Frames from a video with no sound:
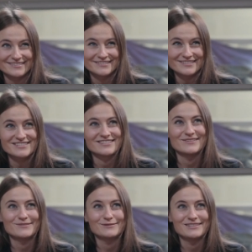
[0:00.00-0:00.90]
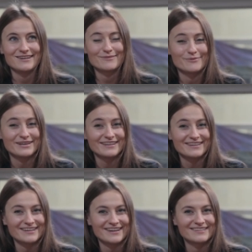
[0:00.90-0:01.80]
on the show that
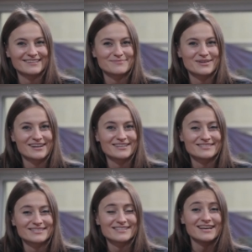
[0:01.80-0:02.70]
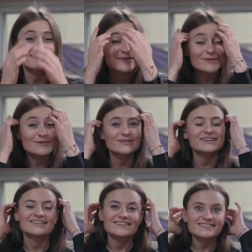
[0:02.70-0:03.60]
week. And then my cousin said, oh,
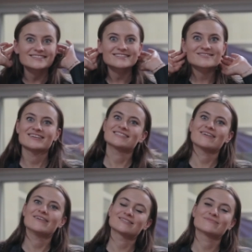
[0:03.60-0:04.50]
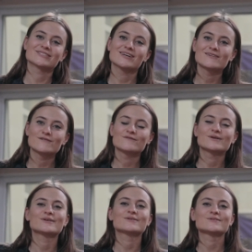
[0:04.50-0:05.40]
and there's this crazy awesome
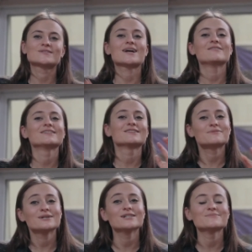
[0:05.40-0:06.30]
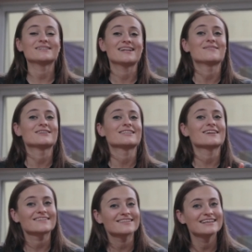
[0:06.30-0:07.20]
photographer who's traveling the world, but now he's in
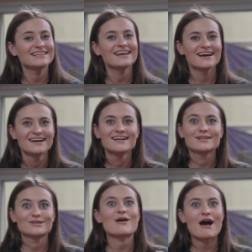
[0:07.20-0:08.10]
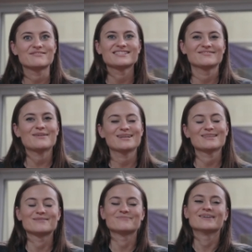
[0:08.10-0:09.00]
Lithuania. Like, you have to invite
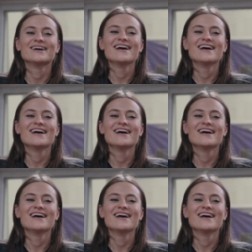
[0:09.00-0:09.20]
him.